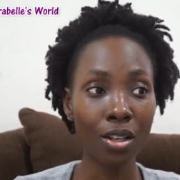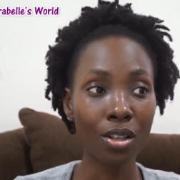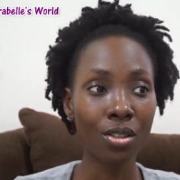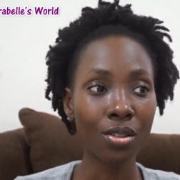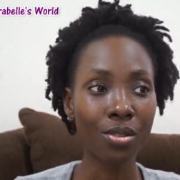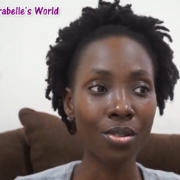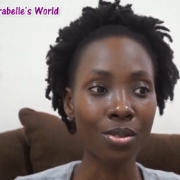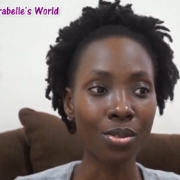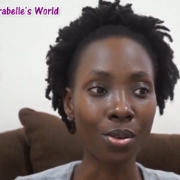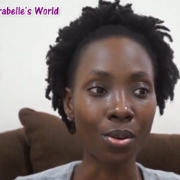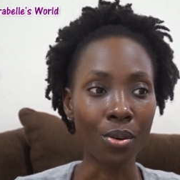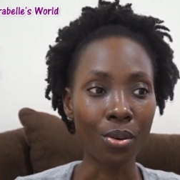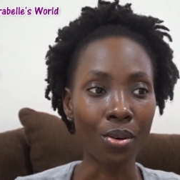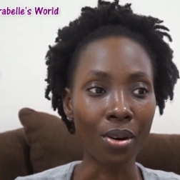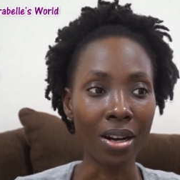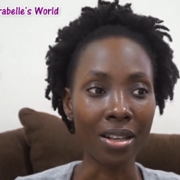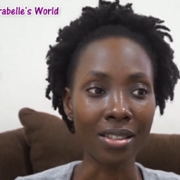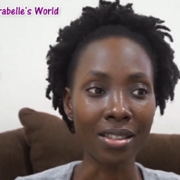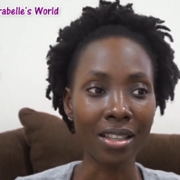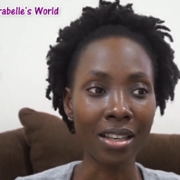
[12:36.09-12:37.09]
so
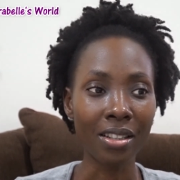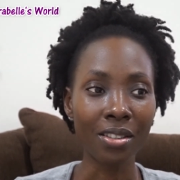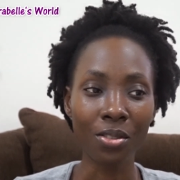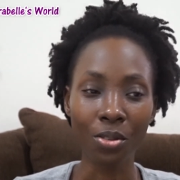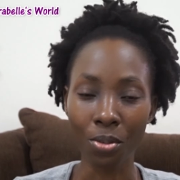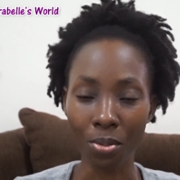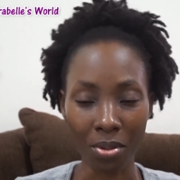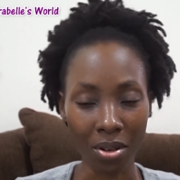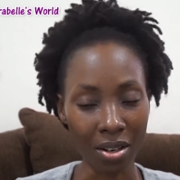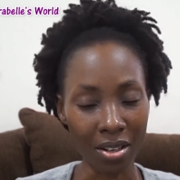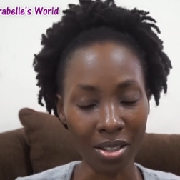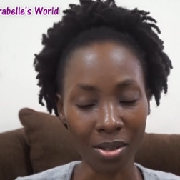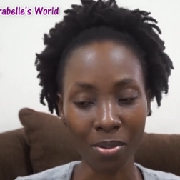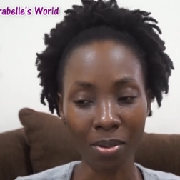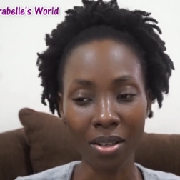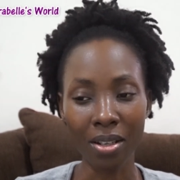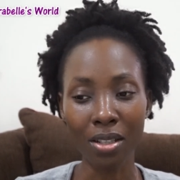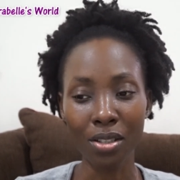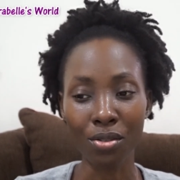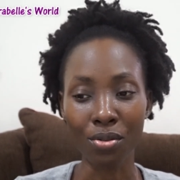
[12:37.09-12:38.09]
I said no my
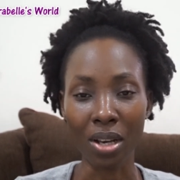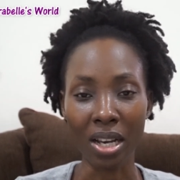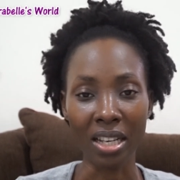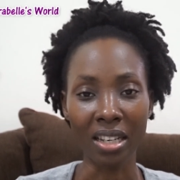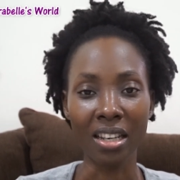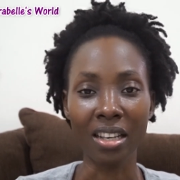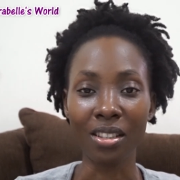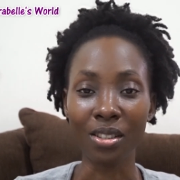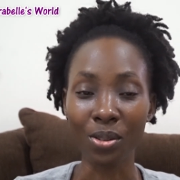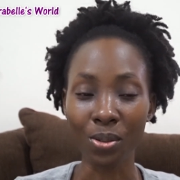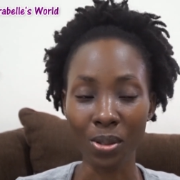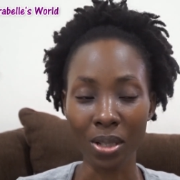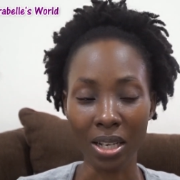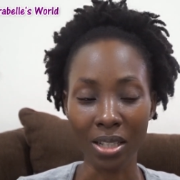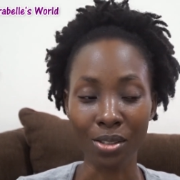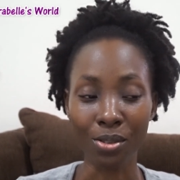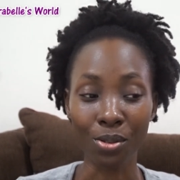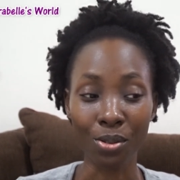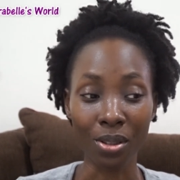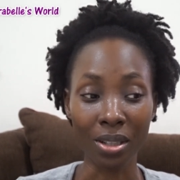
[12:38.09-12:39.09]
husband is right there so
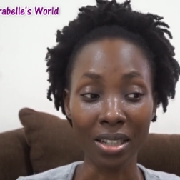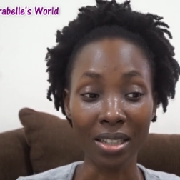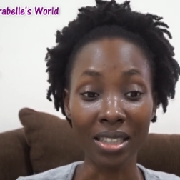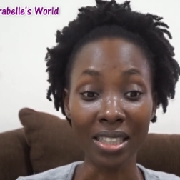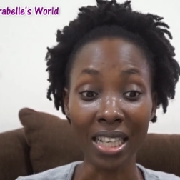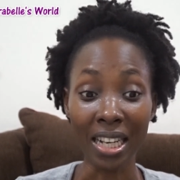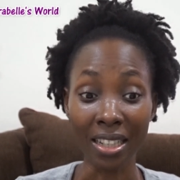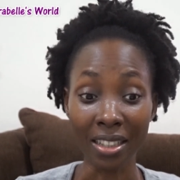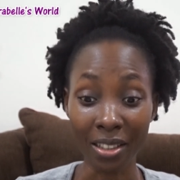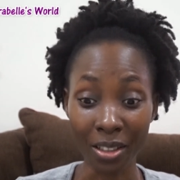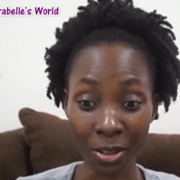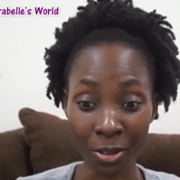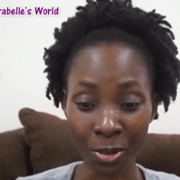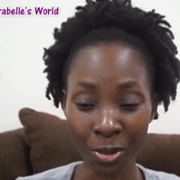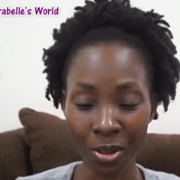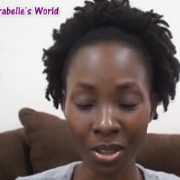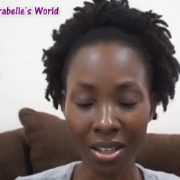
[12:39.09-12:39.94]
that's okay thank you